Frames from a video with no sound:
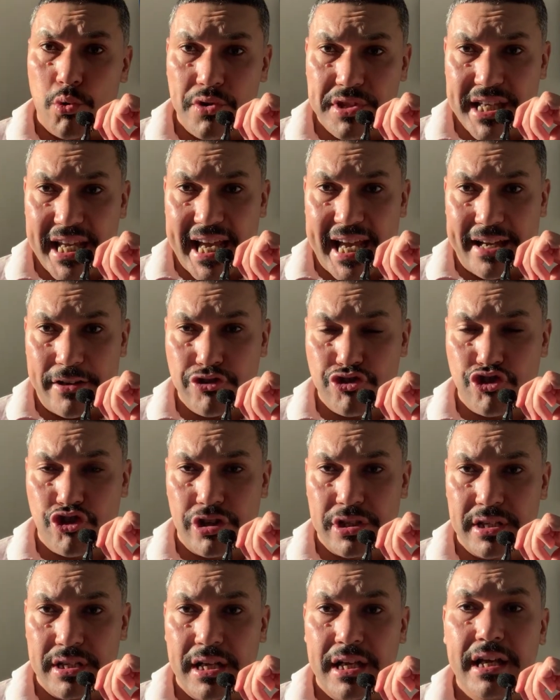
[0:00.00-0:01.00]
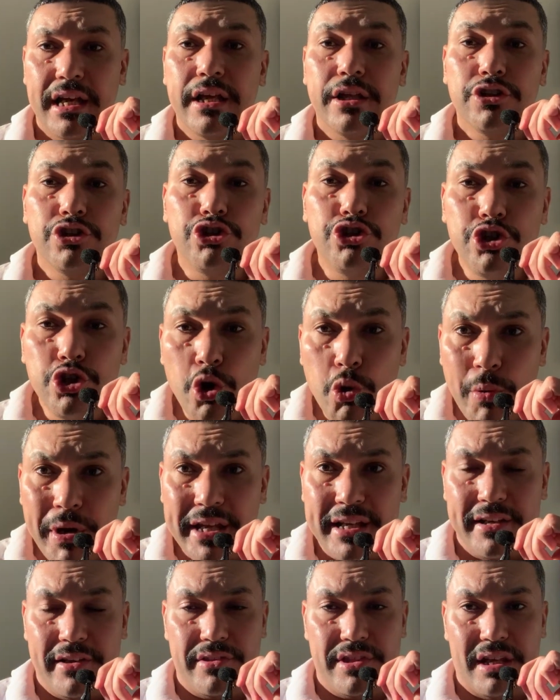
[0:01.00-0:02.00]
the action
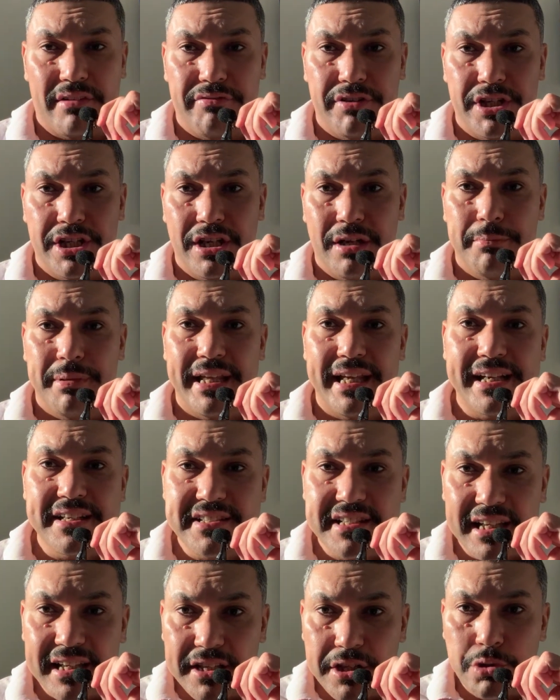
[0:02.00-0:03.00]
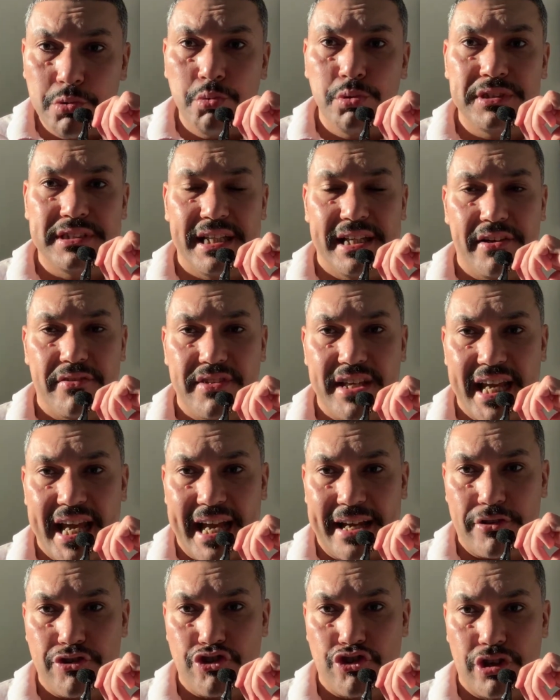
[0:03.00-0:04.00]
doing the verb, executing the
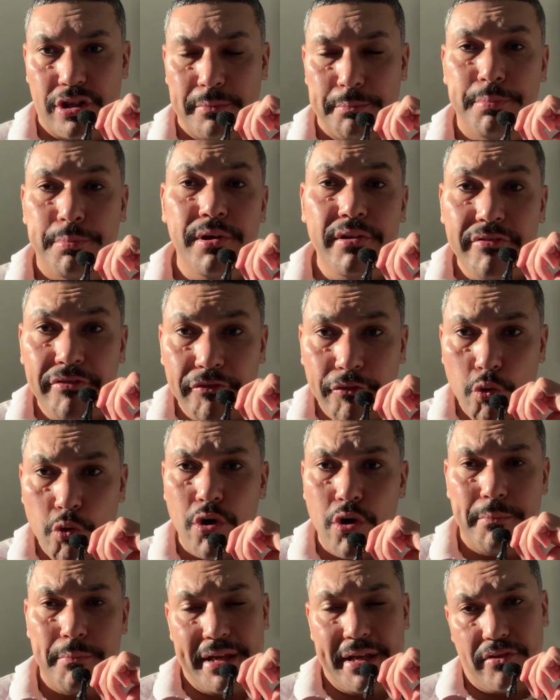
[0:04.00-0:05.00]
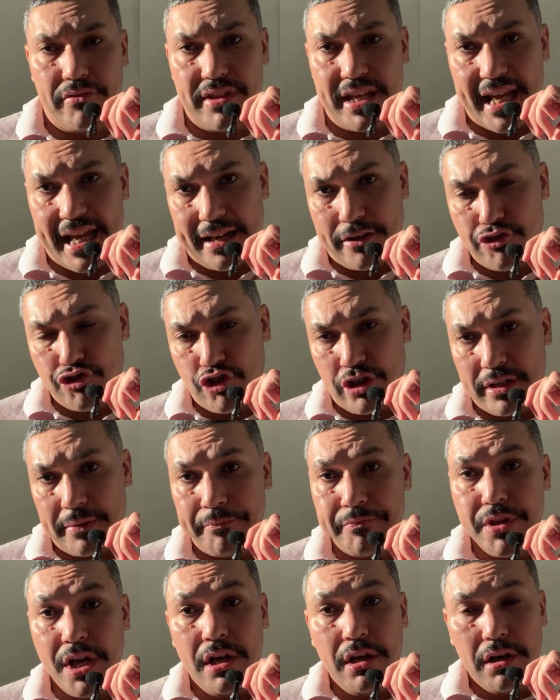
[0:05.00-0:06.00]
action, performing the
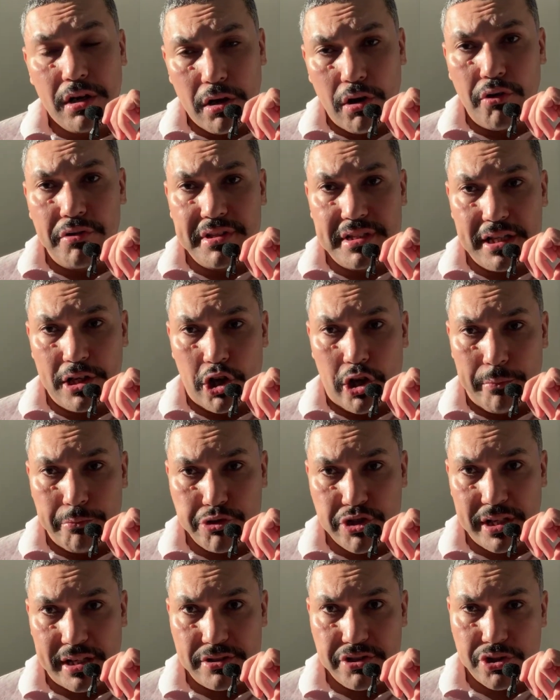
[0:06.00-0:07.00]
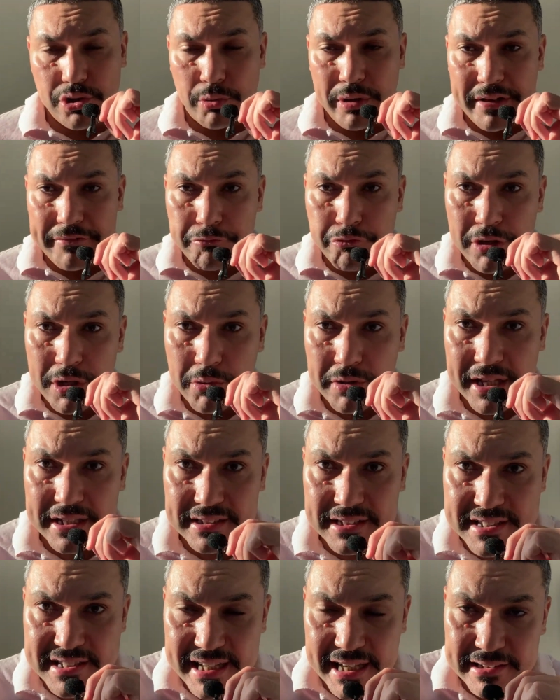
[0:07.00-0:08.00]
action on the object. So if we look
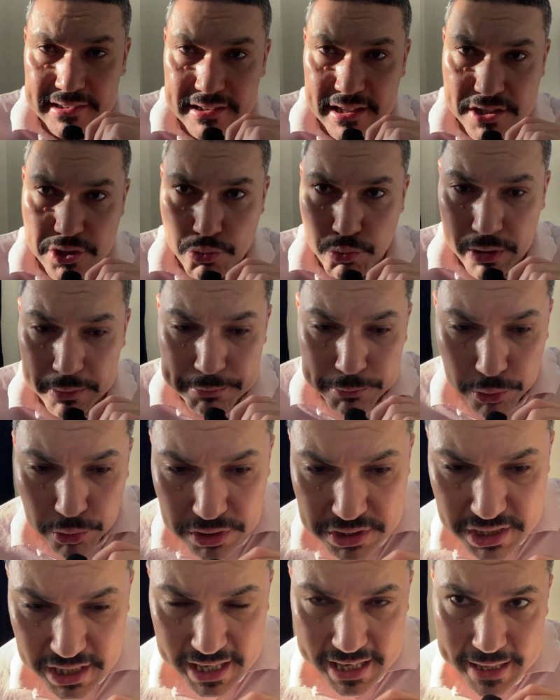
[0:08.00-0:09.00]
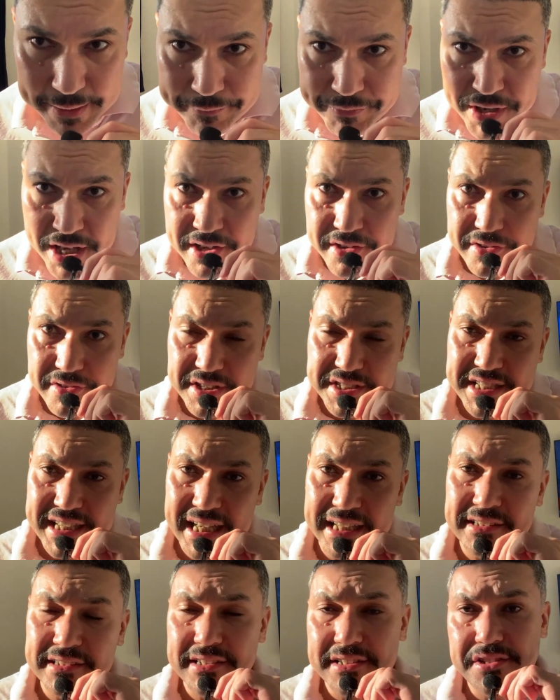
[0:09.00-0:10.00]
at the sentence one more time, the
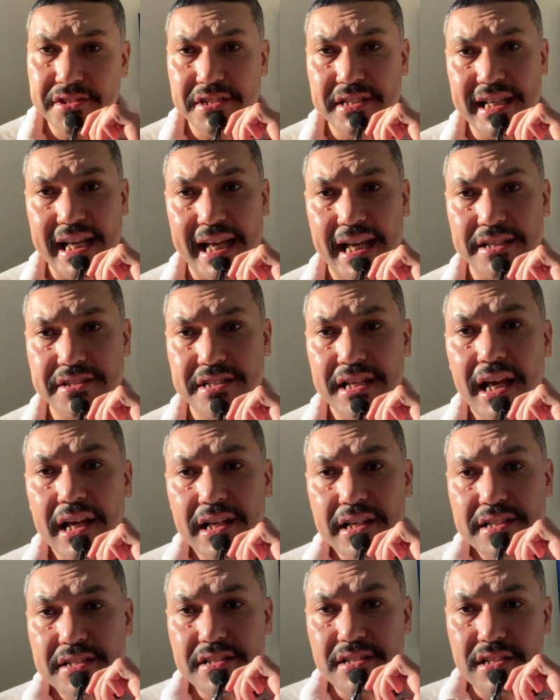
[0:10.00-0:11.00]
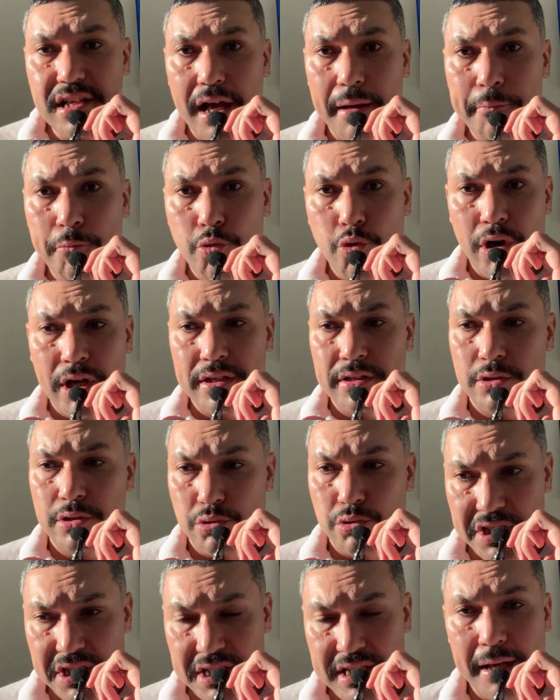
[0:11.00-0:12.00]
sentence says, someone
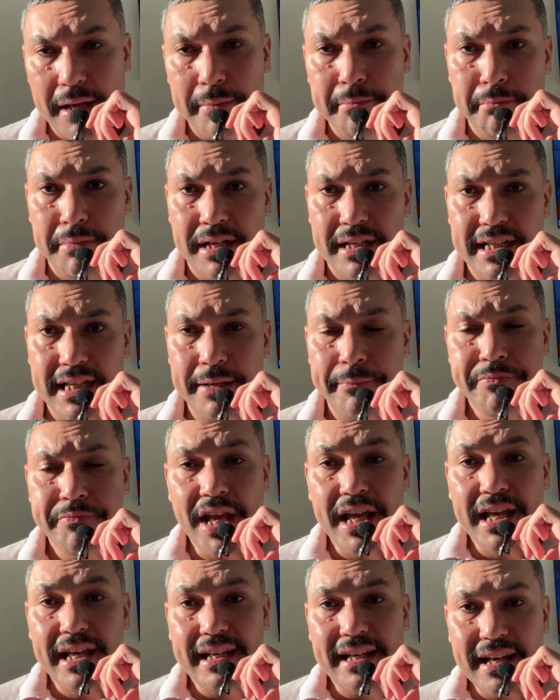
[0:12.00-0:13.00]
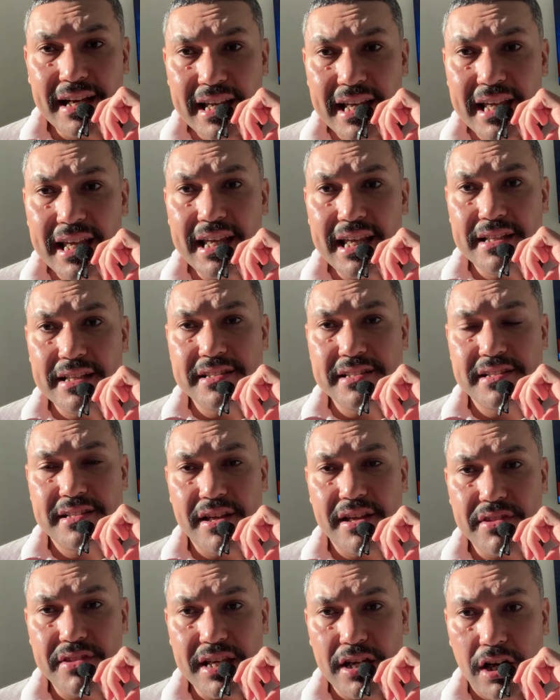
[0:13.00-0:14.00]
or somebody cleans
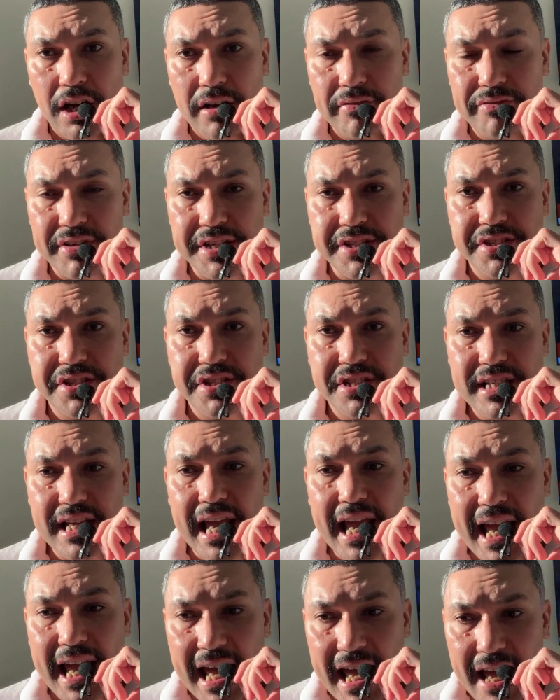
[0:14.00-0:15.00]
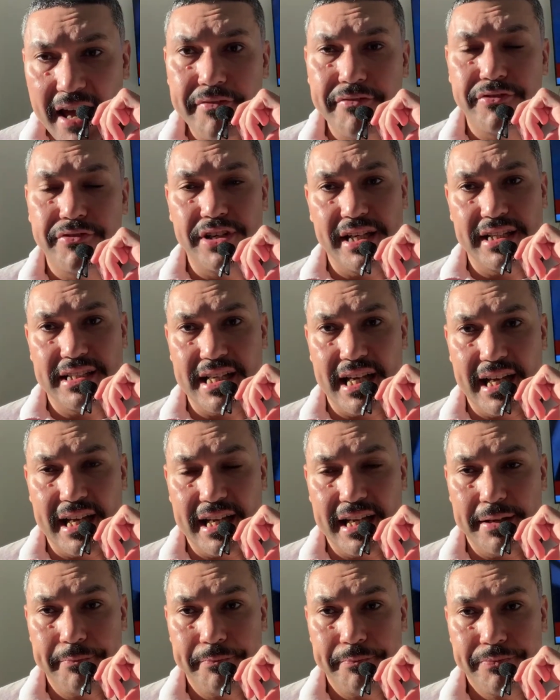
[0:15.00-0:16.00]
the office every
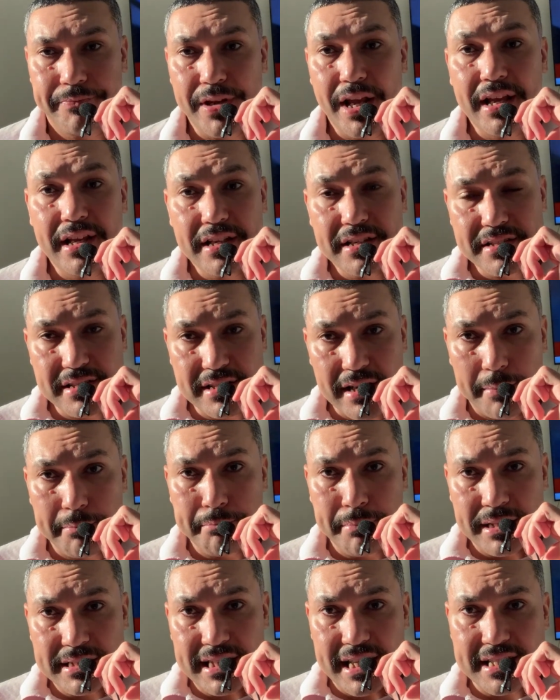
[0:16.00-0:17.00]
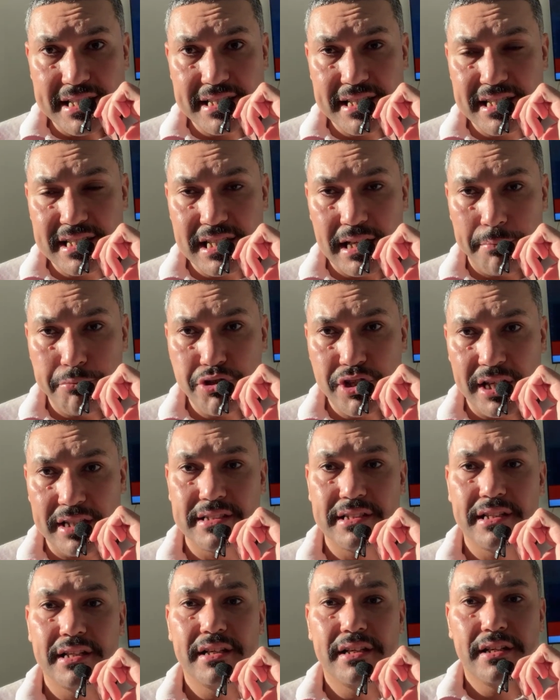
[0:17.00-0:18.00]
day. Somebody is the
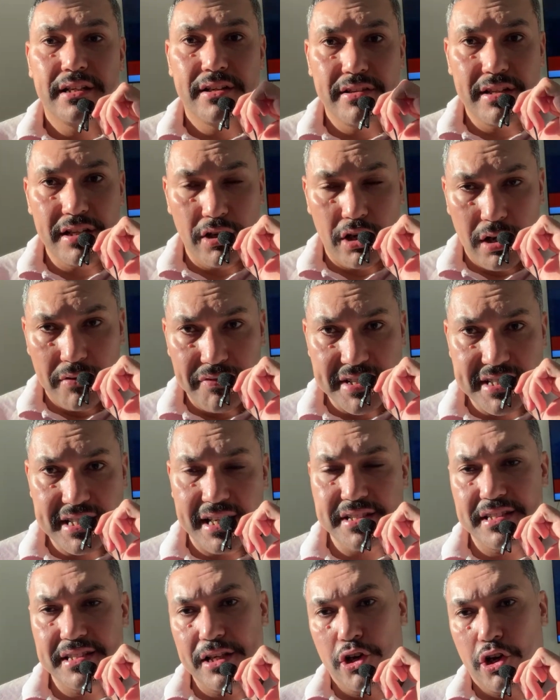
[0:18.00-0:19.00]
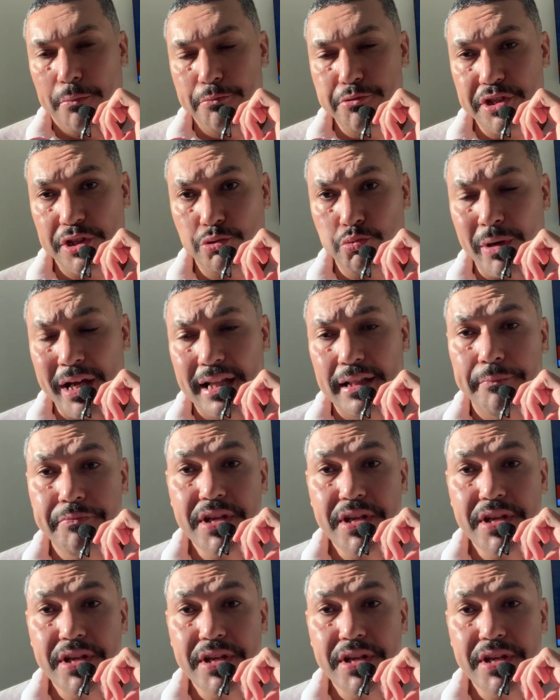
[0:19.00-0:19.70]
subject, the office is the object. Well,